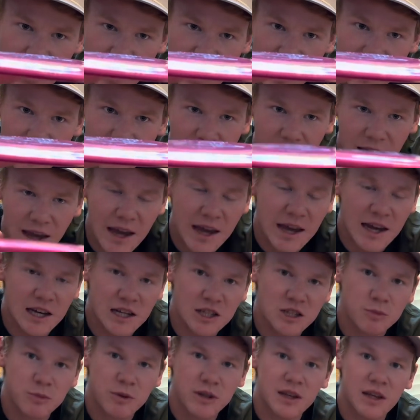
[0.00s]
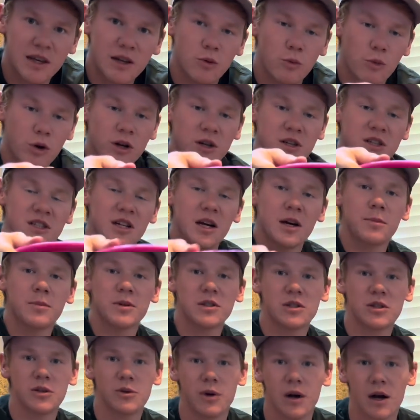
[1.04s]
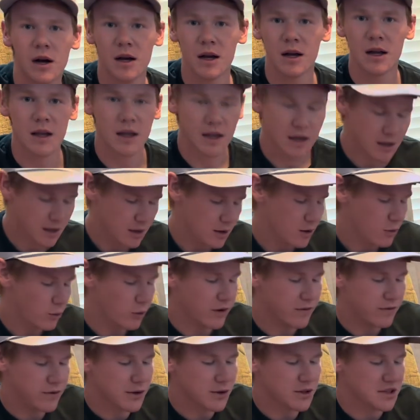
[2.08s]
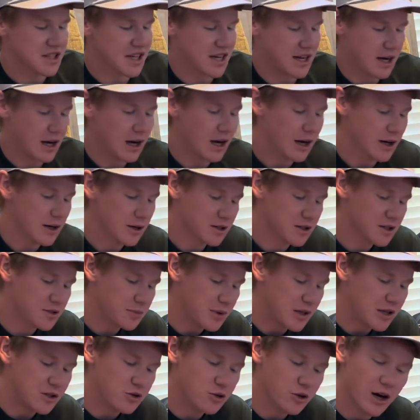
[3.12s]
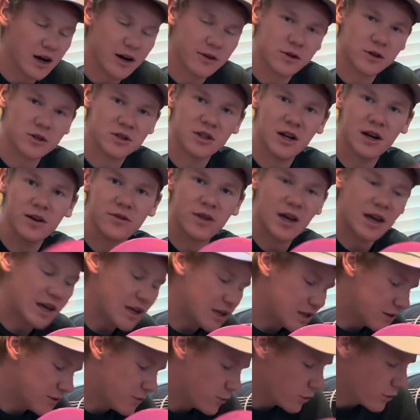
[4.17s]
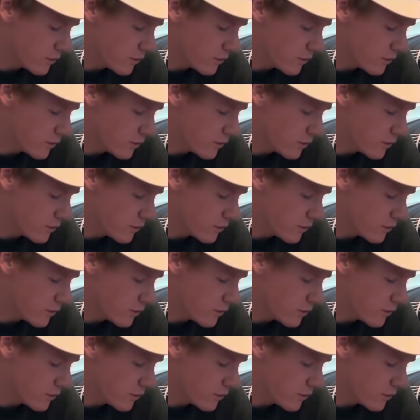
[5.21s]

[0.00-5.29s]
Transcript: at the edge, but then works up into what feels like a higher speed driver. So I have the H4